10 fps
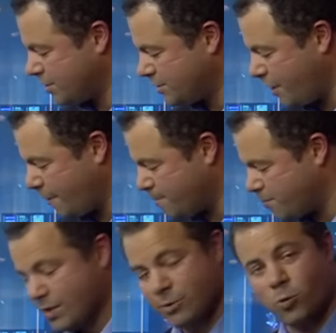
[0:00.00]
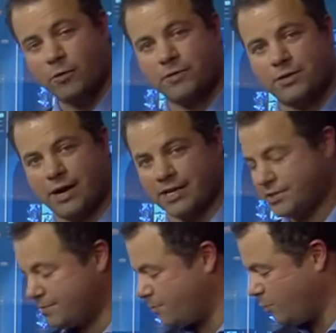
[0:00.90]
So what for the
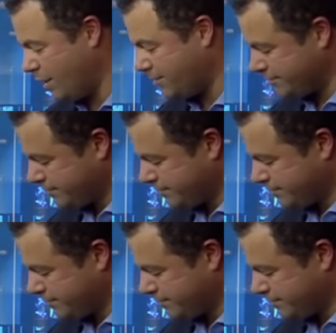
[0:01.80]
race? Well,